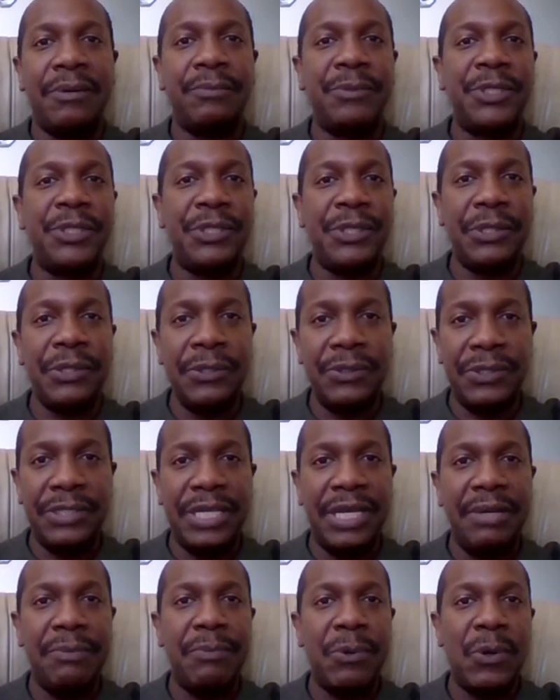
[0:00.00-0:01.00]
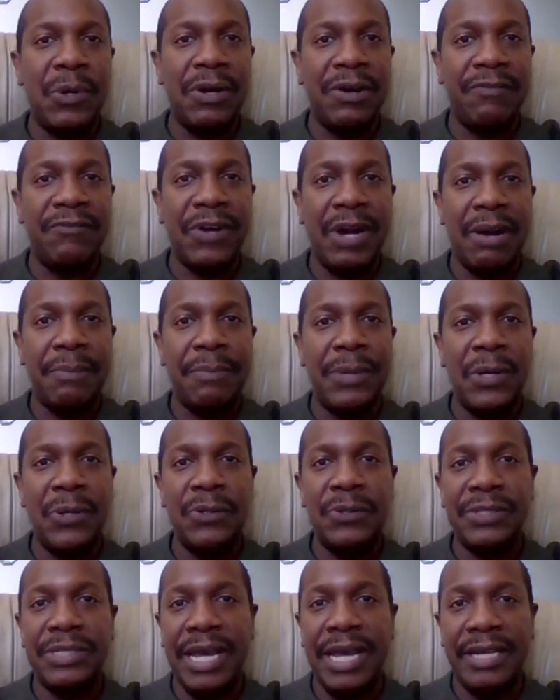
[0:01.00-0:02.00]
helps you see more of our
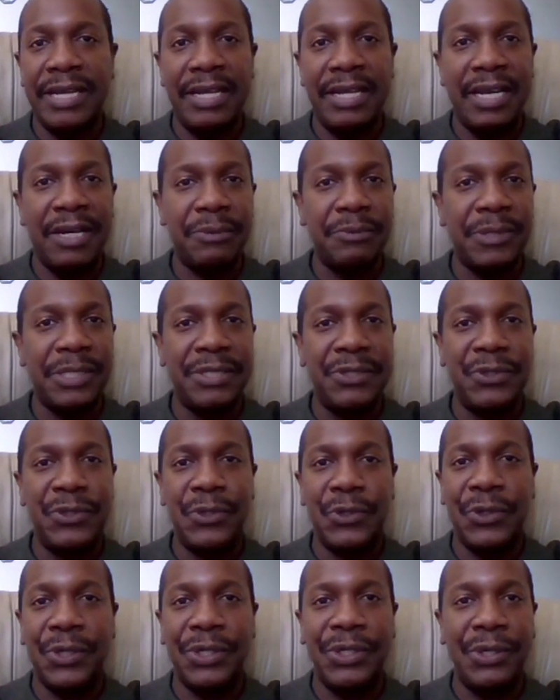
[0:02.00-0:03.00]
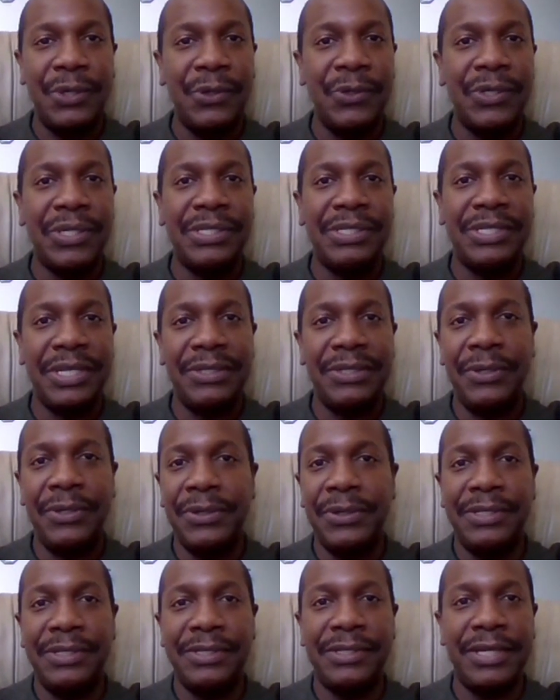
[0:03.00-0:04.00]
posts. That helps ensure you
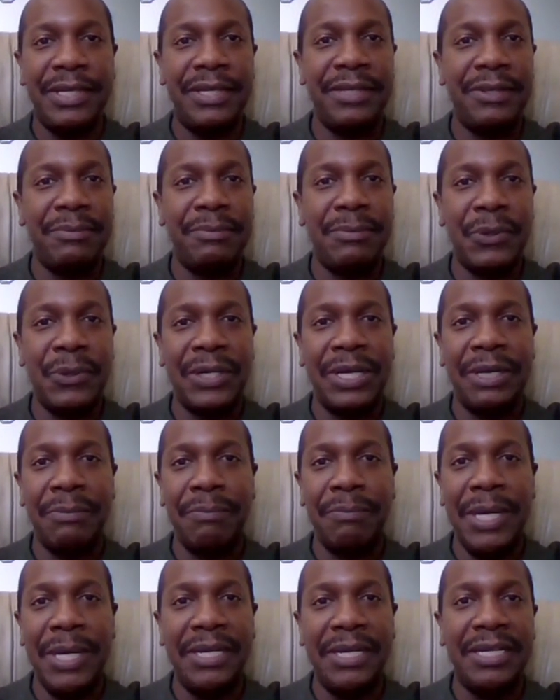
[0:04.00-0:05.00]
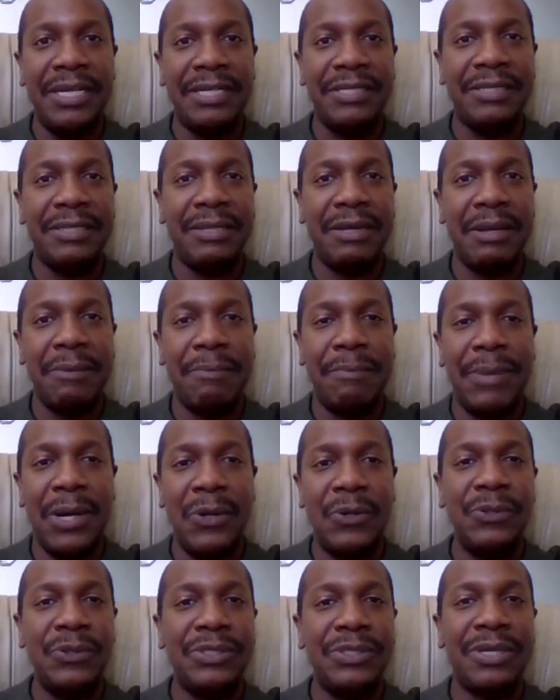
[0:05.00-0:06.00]
continue to see the Morning Minute
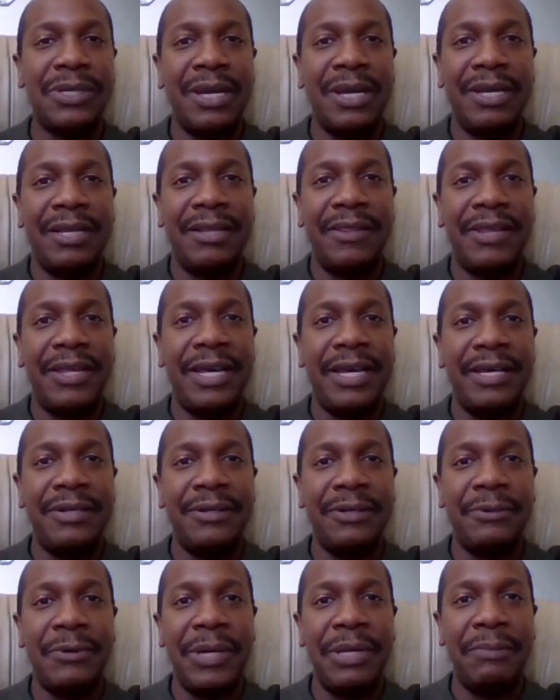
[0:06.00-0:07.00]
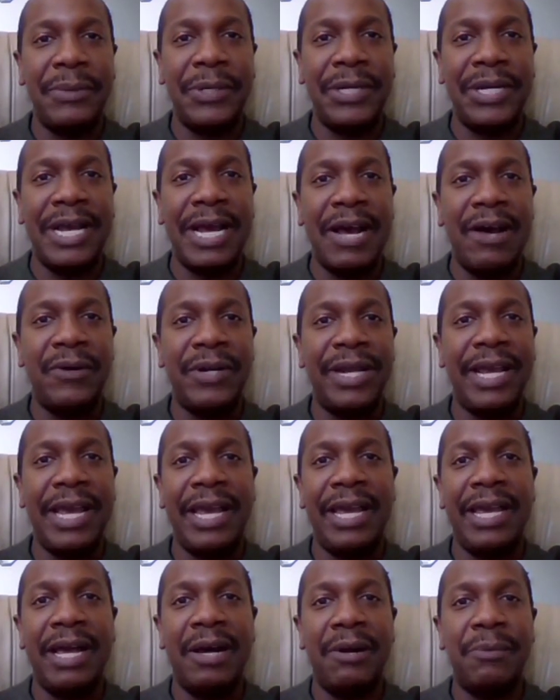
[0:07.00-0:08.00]
posts that we put out.
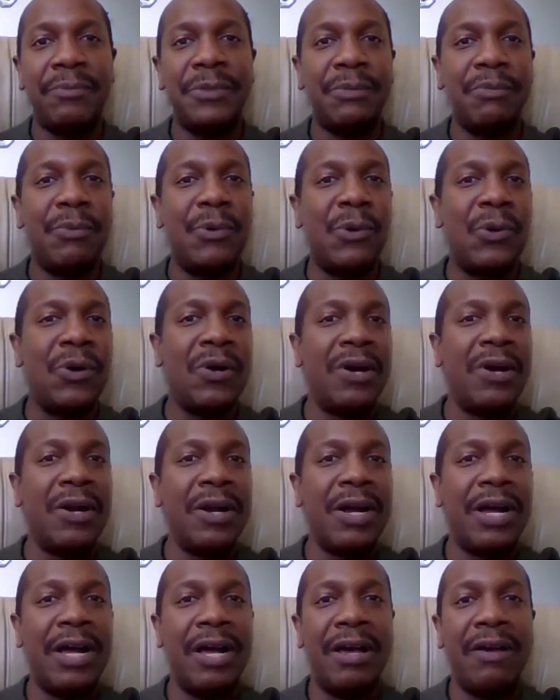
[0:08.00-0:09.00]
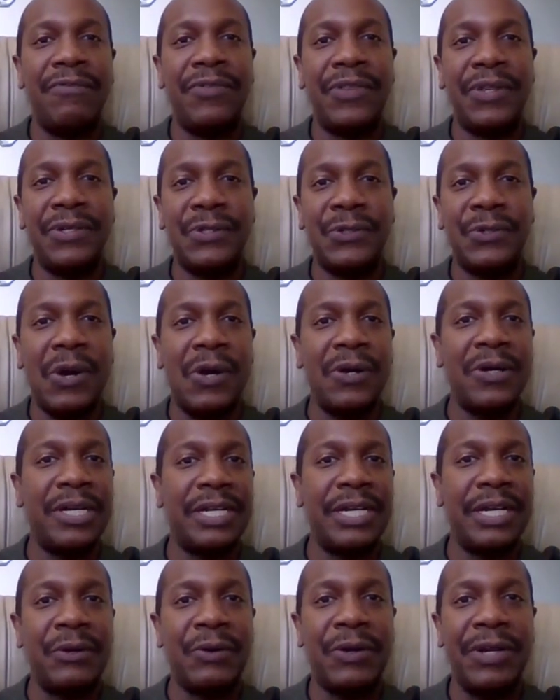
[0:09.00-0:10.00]
It helps more of the Stronger
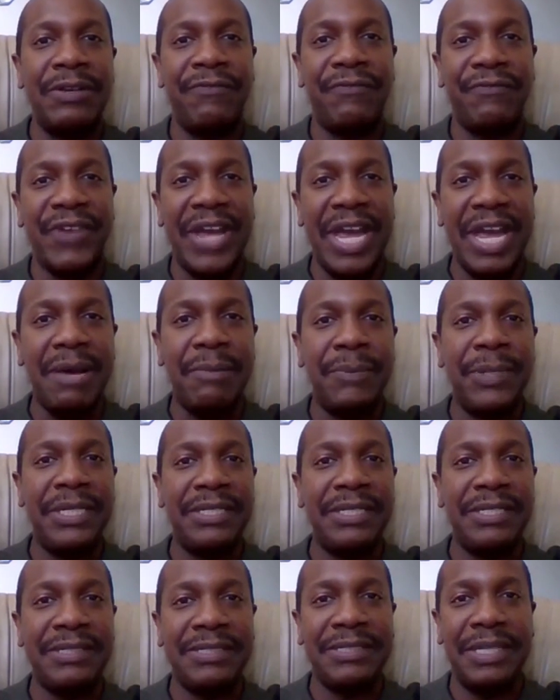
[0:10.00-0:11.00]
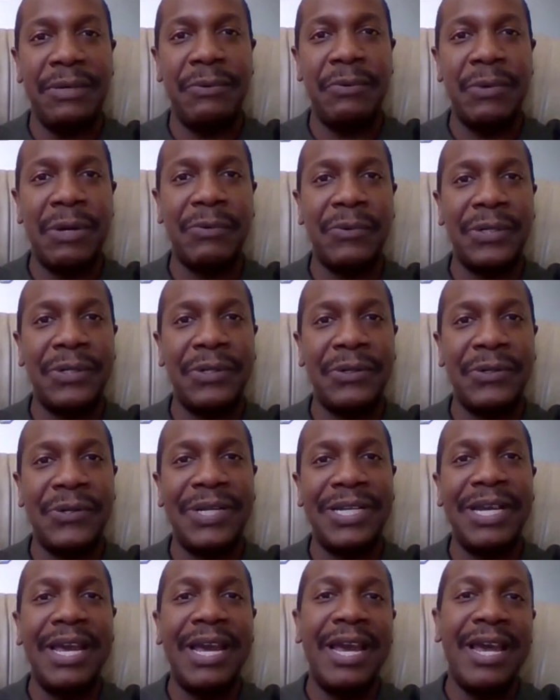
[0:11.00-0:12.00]
Than Grief family to see what we're
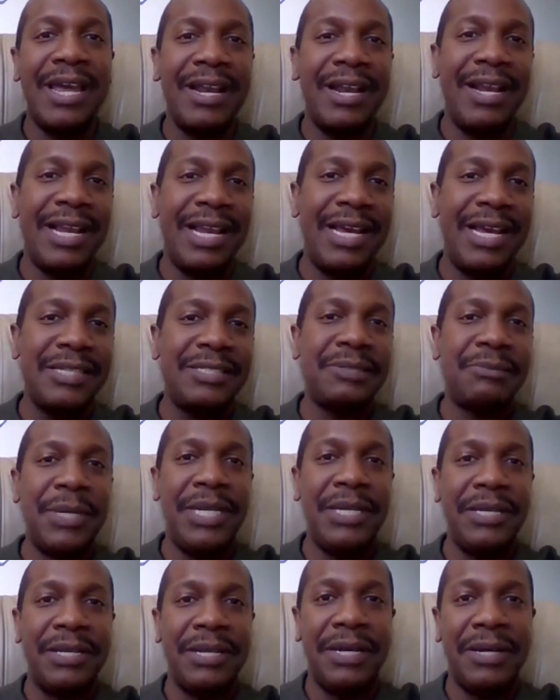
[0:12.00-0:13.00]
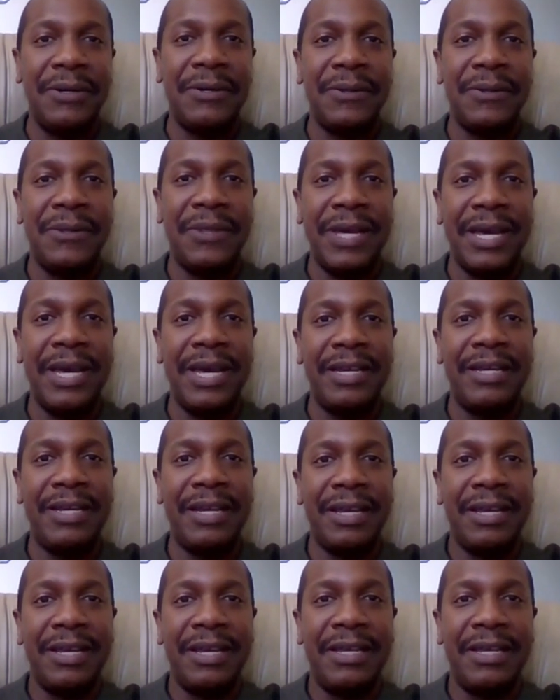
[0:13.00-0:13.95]
doing. It lets me know that,